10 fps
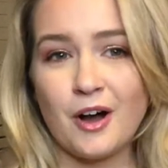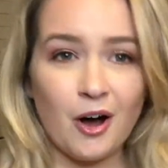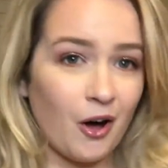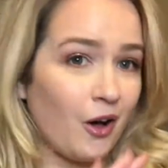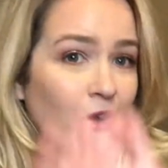
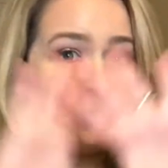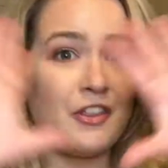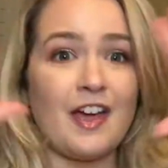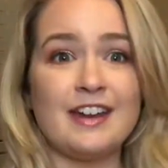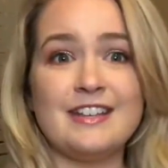all
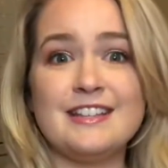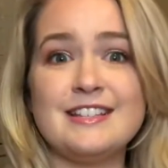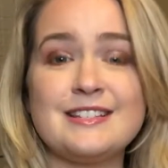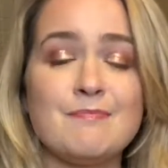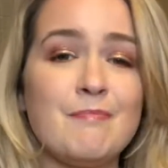that
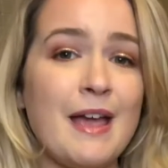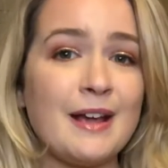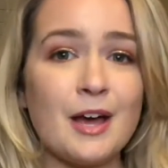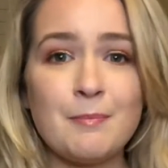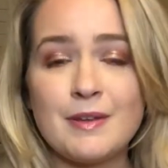is
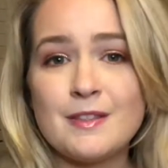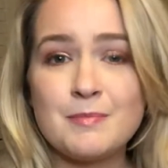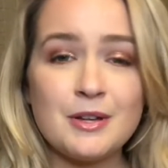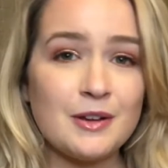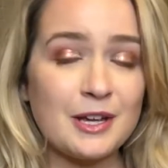makeup in the
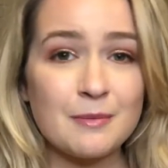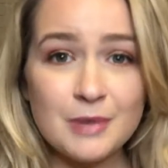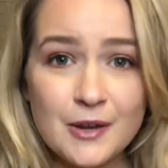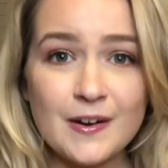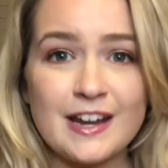beauty
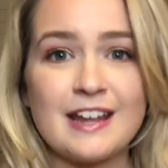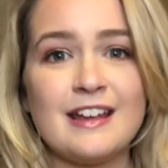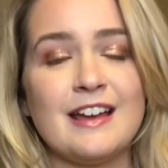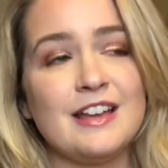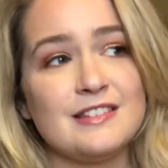
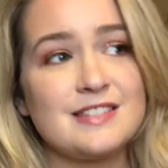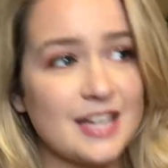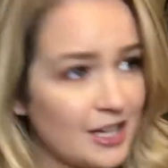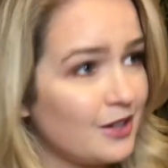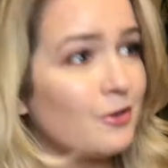community
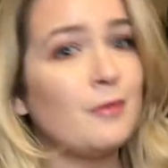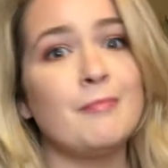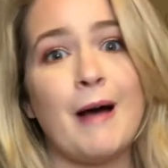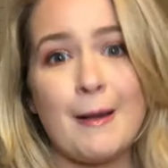until my